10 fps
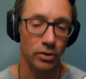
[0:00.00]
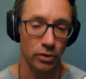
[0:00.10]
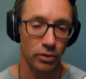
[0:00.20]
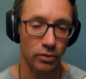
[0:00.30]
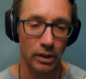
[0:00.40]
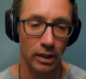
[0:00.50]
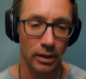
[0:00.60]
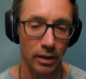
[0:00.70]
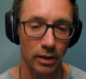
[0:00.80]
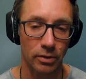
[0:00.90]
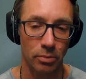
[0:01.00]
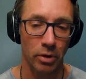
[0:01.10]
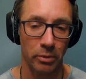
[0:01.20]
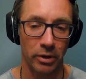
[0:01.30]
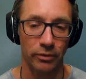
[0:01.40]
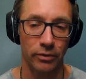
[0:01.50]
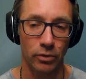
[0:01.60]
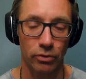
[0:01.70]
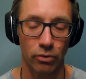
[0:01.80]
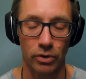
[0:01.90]
use NAD as the primary
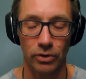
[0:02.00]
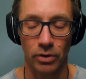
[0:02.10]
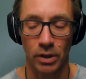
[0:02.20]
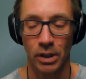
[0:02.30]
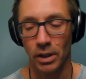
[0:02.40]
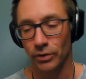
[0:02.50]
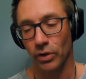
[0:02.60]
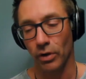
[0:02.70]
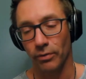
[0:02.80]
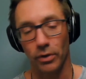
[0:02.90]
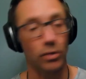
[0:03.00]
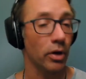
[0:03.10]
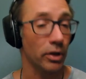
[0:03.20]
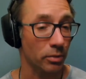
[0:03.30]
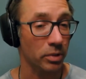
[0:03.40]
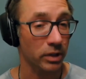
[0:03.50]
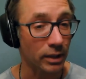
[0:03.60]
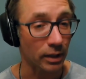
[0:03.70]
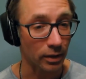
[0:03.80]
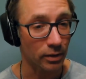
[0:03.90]
fuel source. So if you are
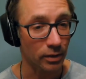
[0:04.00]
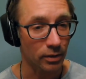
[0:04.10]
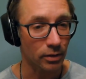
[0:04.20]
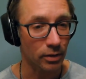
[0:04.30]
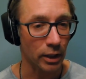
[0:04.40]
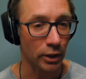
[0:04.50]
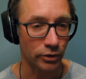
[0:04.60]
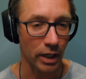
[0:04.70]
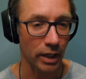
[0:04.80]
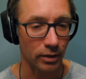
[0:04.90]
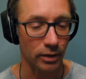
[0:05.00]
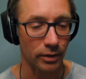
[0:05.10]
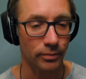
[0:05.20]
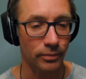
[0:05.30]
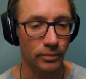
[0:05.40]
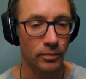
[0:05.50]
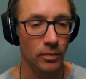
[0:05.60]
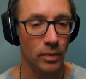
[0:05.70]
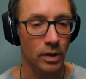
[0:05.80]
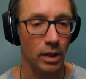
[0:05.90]
depleted energetically,
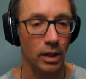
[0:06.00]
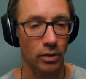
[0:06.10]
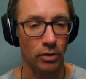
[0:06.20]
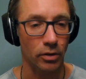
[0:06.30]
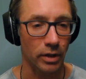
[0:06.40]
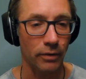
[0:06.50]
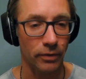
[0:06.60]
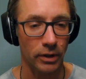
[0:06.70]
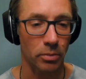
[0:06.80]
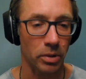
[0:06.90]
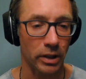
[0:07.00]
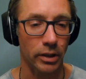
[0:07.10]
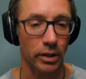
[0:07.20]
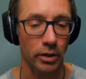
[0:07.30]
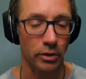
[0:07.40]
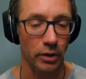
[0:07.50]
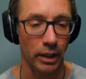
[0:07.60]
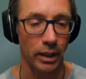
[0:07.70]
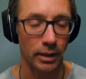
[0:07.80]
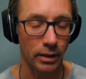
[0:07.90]
then you're definitely depleted in your
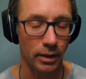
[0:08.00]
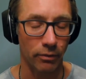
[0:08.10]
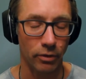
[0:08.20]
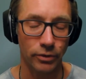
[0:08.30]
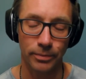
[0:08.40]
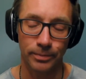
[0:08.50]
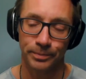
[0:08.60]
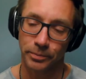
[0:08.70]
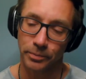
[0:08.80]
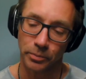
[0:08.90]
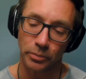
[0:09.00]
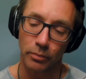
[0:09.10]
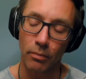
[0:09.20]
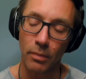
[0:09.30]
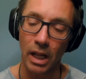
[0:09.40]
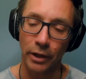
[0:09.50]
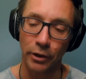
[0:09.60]
NAD levels. And